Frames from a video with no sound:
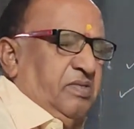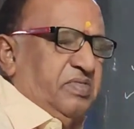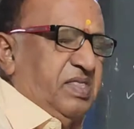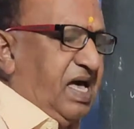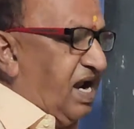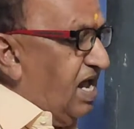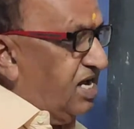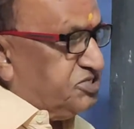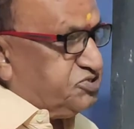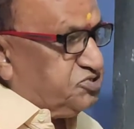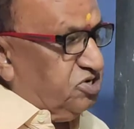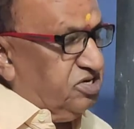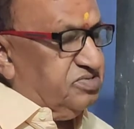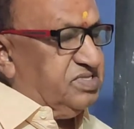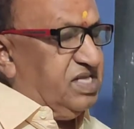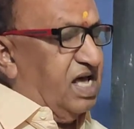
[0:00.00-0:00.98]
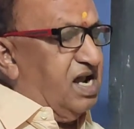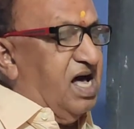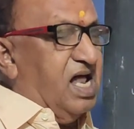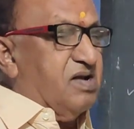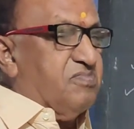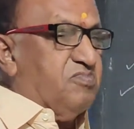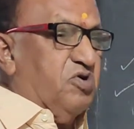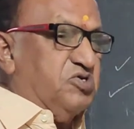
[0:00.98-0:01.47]
they're
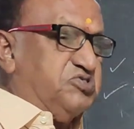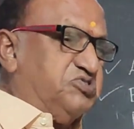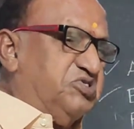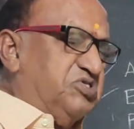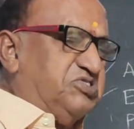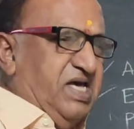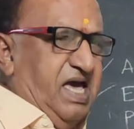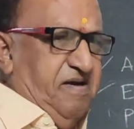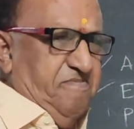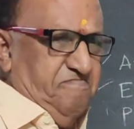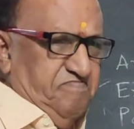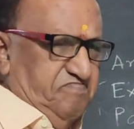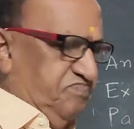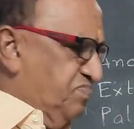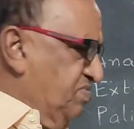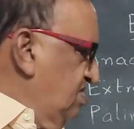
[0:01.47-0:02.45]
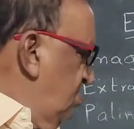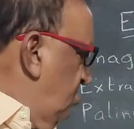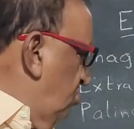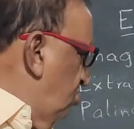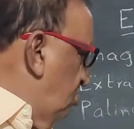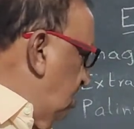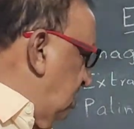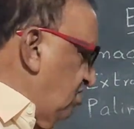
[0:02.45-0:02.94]
almost the same.
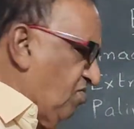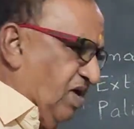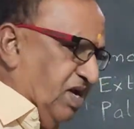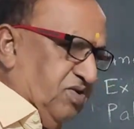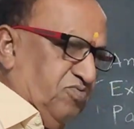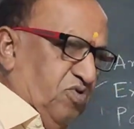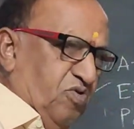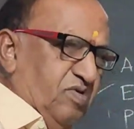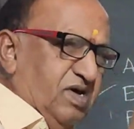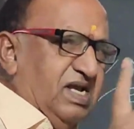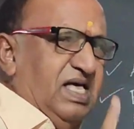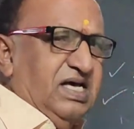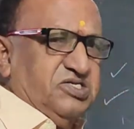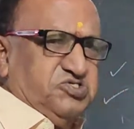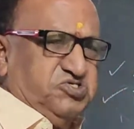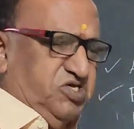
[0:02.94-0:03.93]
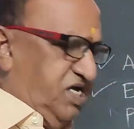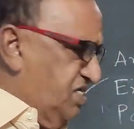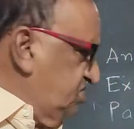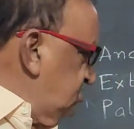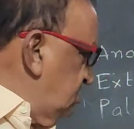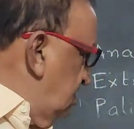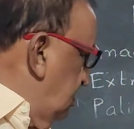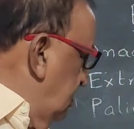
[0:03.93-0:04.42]
Only one vowel has
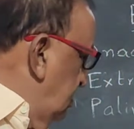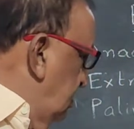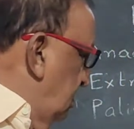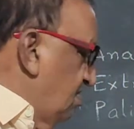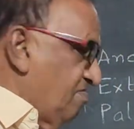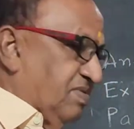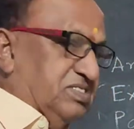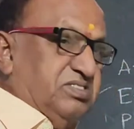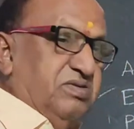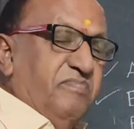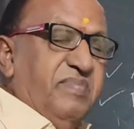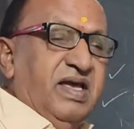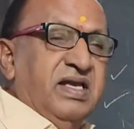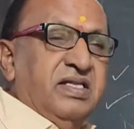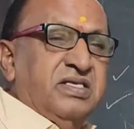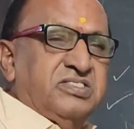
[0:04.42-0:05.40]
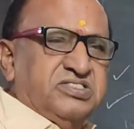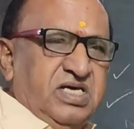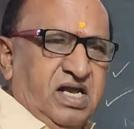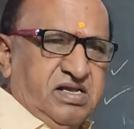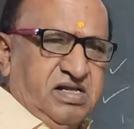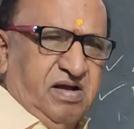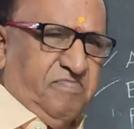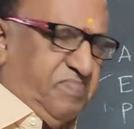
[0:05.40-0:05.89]
changed, but the meanings
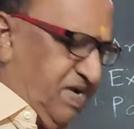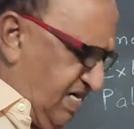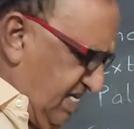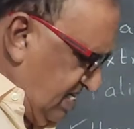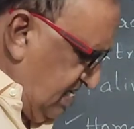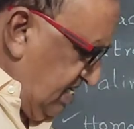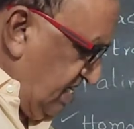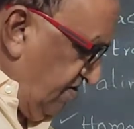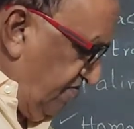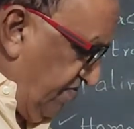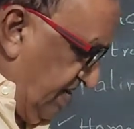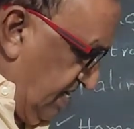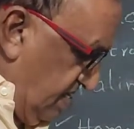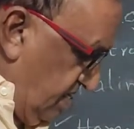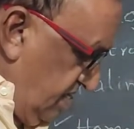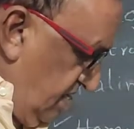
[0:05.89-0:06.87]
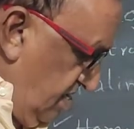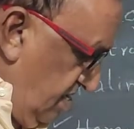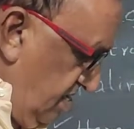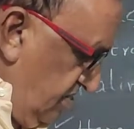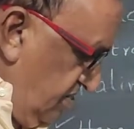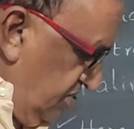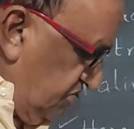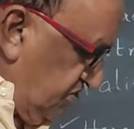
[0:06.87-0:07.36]
are completely different.
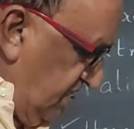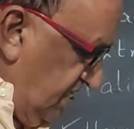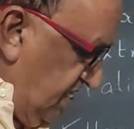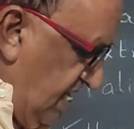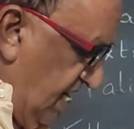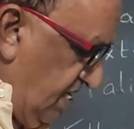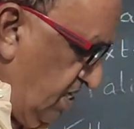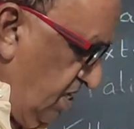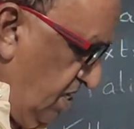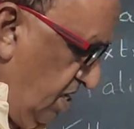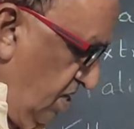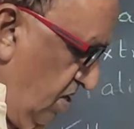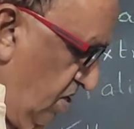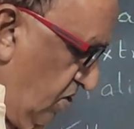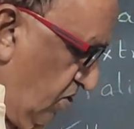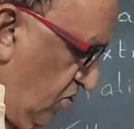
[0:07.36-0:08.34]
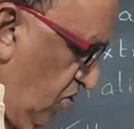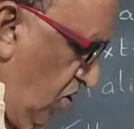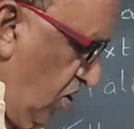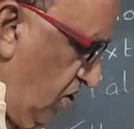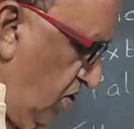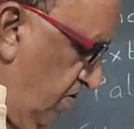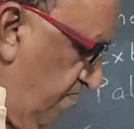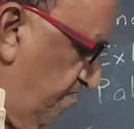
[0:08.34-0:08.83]
You see that?
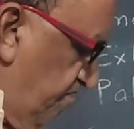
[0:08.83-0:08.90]
Roll,